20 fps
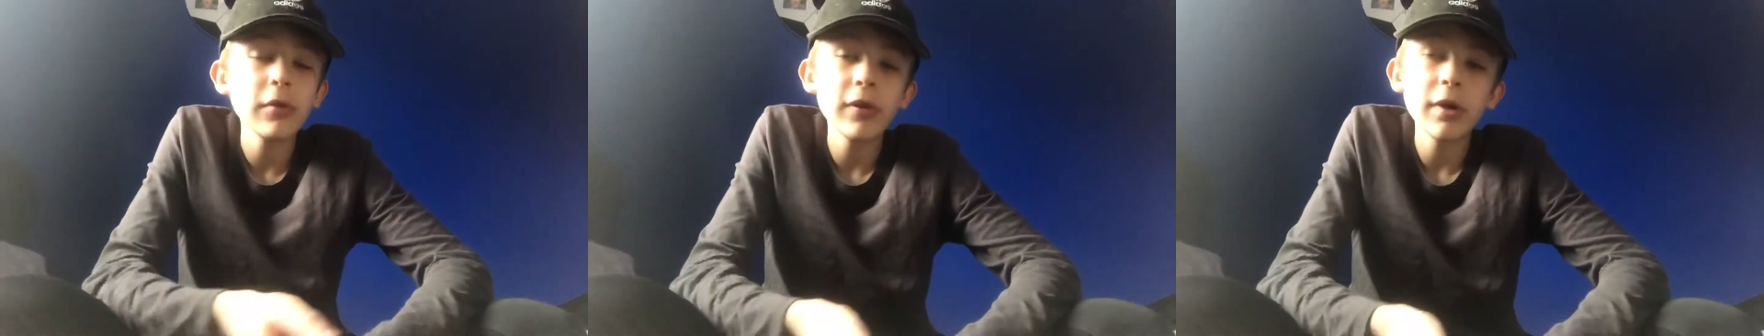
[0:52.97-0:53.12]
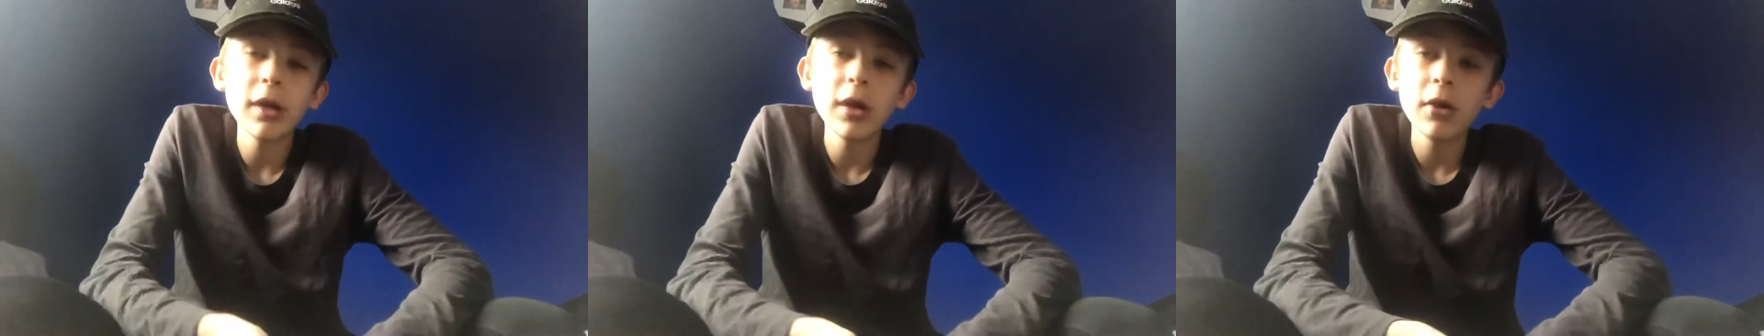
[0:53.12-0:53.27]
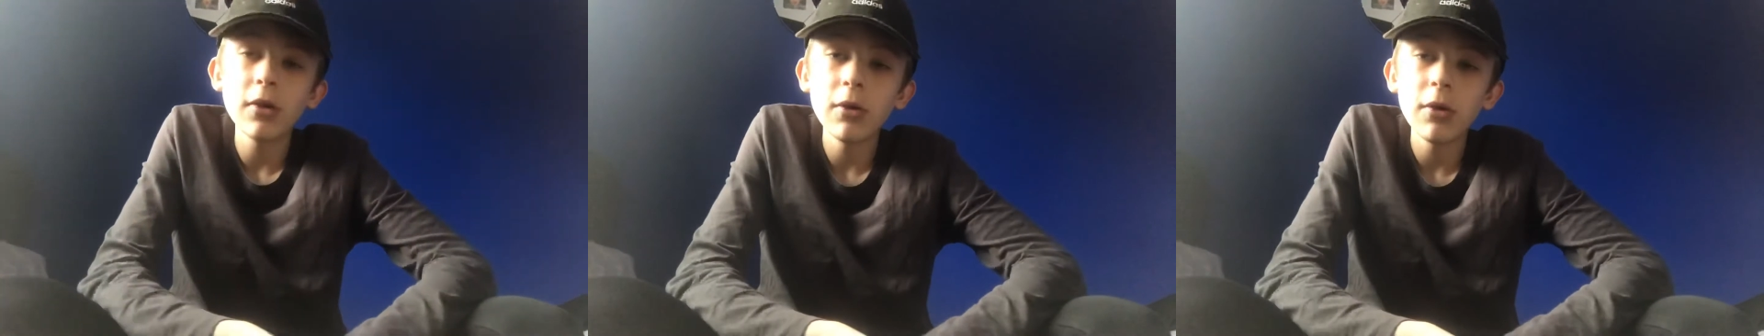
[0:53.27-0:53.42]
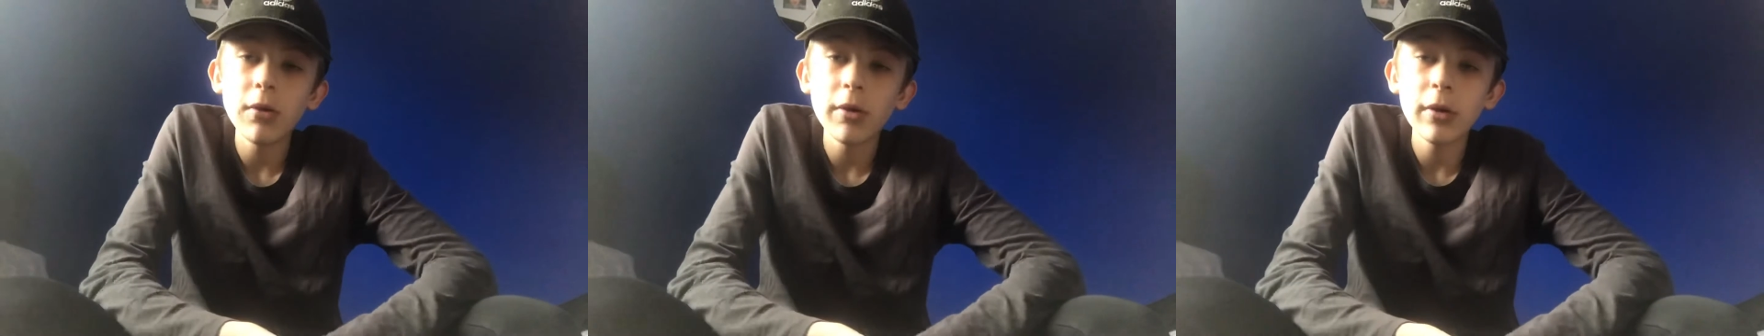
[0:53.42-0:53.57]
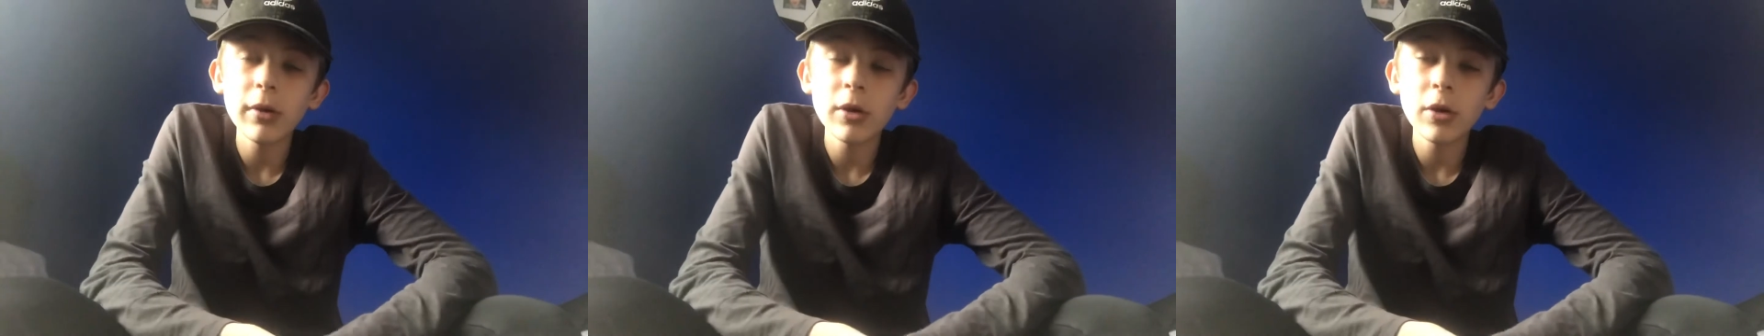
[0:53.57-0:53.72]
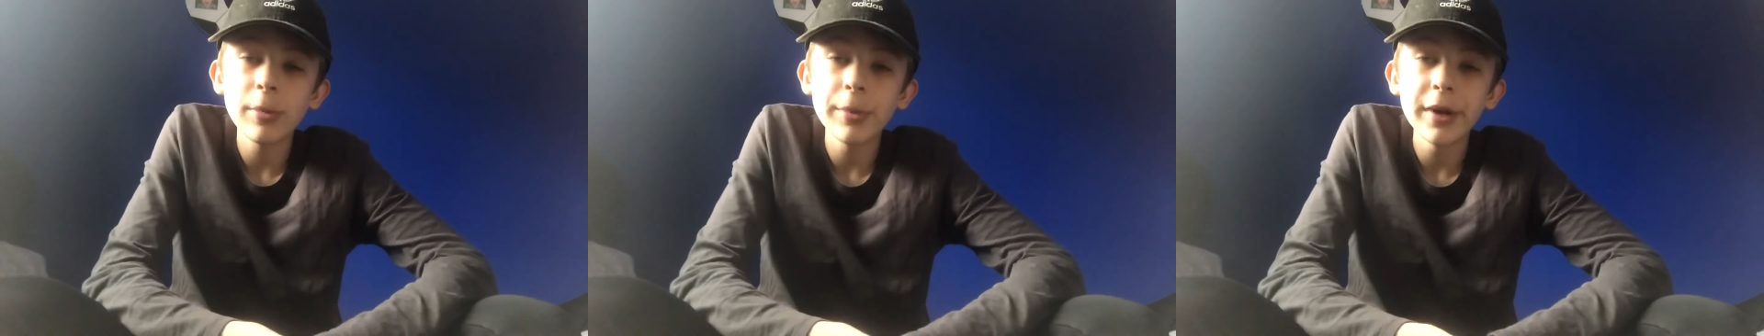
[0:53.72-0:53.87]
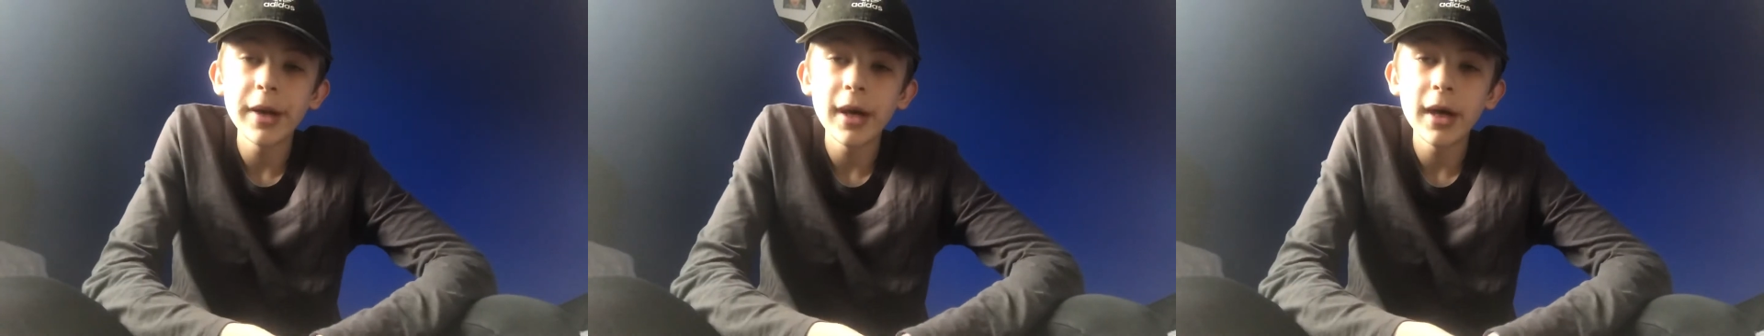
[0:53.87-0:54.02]
video
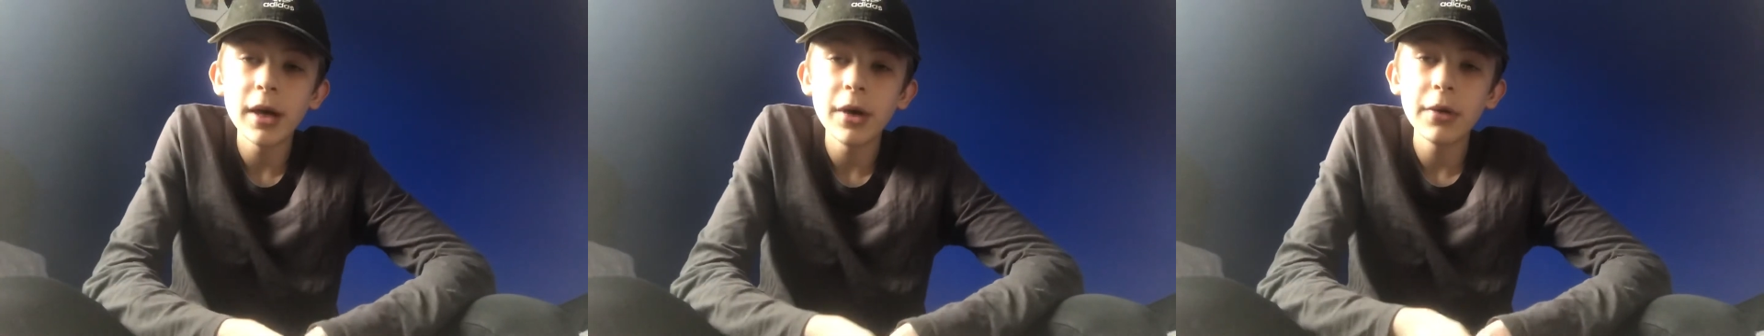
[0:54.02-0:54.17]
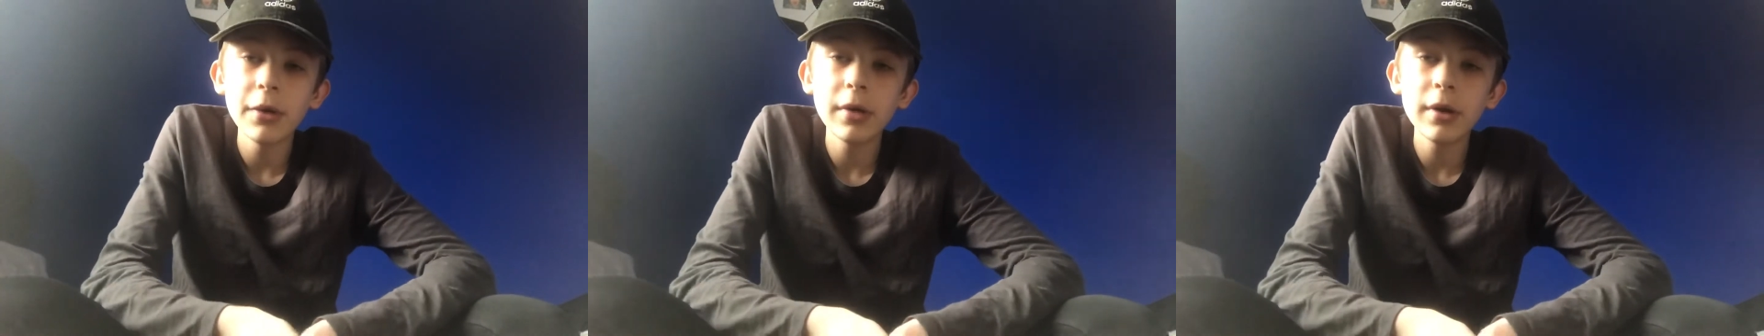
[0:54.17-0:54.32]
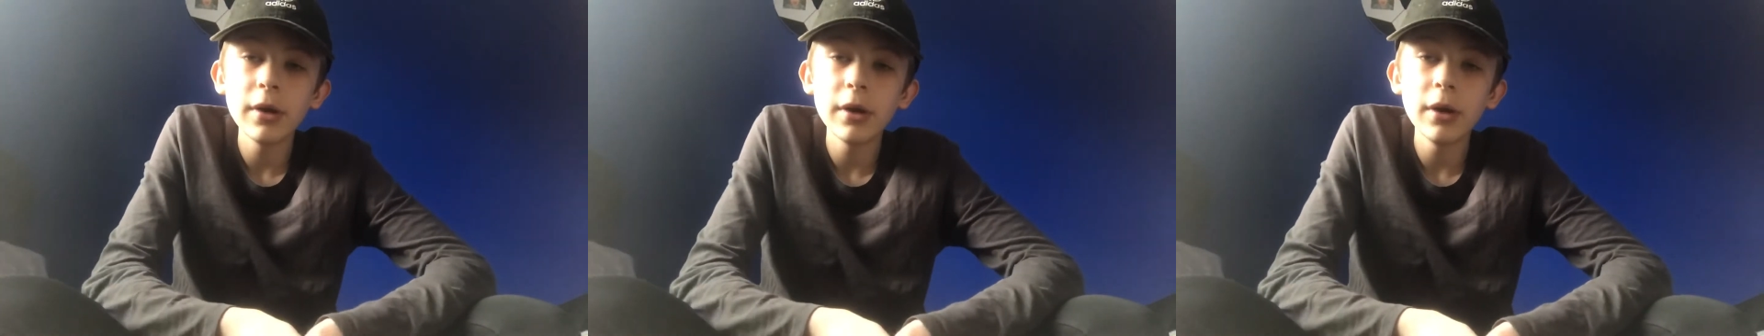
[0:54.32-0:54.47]
coming out